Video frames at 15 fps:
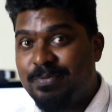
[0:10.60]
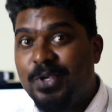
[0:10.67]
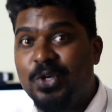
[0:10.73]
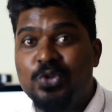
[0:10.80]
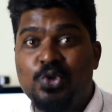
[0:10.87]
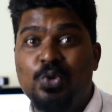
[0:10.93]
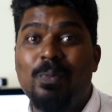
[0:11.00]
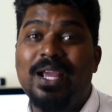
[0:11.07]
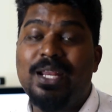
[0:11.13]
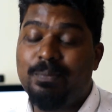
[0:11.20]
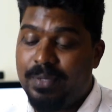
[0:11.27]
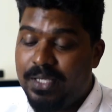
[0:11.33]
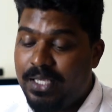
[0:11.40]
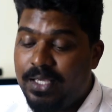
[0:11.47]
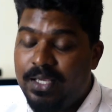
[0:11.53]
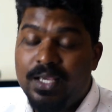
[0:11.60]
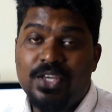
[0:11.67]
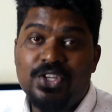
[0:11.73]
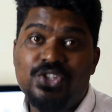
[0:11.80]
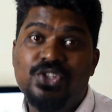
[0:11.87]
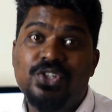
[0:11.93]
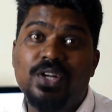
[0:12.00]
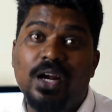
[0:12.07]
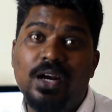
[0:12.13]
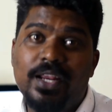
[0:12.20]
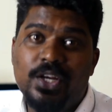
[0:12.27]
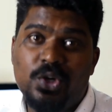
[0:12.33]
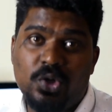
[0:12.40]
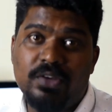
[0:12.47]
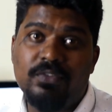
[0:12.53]
because you might be
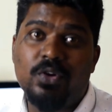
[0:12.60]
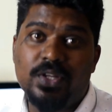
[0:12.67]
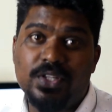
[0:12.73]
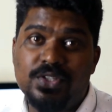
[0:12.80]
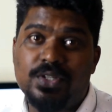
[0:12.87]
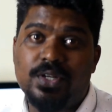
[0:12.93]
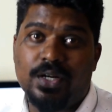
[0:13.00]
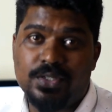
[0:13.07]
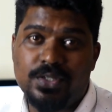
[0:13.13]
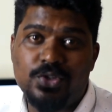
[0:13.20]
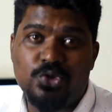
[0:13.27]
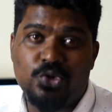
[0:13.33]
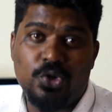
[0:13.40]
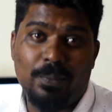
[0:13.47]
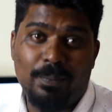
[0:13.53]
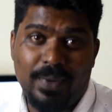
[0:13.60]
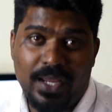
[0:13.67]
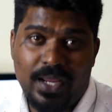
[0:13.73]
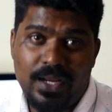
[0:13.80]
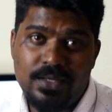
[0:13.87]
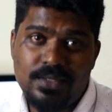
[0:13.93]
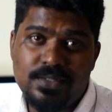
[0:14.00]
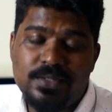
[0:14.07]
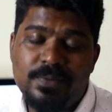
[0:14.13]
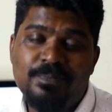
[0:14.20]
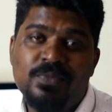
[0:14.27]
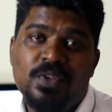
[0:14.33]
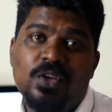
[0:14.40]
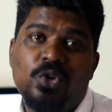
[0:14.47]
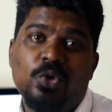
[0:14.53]
struggling to give out instructions to your maids.
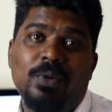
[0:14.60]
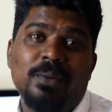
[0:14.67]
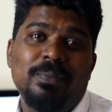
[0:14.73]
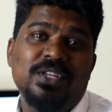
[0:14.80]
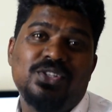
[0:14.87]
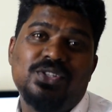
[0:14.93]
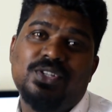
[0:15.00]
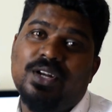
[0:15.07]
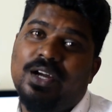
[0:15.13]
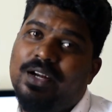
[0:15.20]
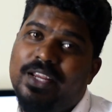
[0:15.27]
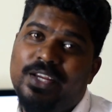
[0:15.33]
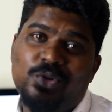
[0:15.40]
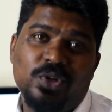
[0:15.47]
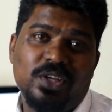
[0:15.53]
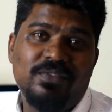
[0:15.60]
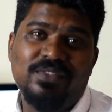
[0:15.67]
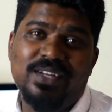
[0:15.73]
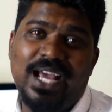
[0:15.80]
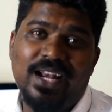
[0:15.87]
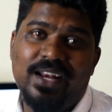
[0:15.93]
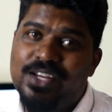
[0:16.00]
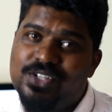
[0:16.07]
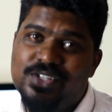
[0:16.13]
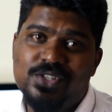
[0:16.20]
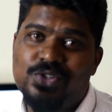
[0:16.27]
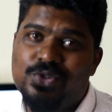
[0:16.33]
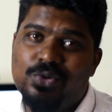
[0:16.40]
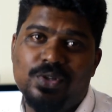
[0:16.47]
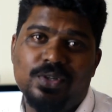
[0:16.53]
You might be struggling to give
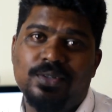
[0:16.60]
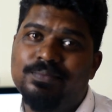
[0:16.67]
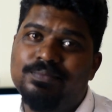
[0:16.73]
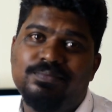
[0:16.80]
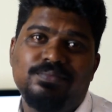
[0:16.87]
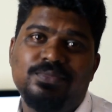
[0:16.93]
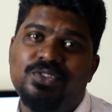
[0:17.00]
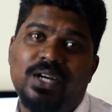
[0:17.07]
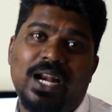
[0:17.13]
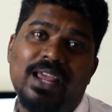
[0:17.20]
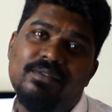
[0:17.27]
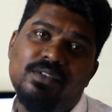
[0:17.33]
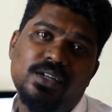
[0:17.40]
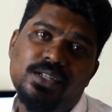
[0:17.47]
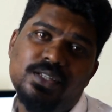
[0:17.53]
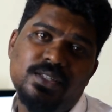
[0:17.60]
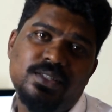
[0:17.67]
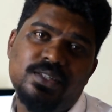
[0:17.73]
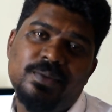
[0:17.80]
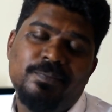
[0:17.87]
directions to the drivers.